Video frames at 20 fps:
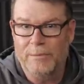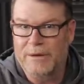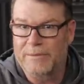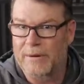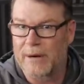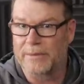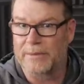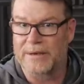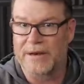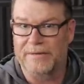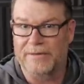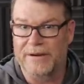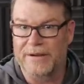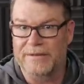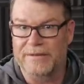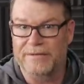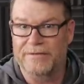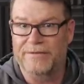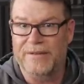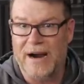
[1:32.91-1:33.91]
They probably never
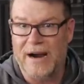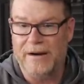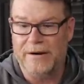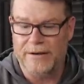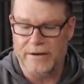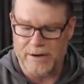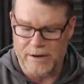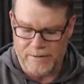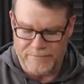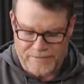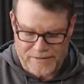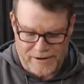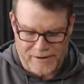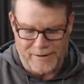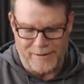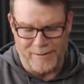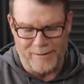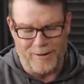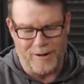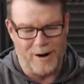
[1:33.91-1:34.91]
even fired a
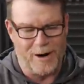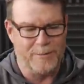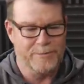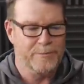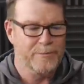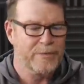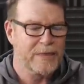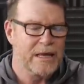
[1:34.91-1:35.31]
firearm.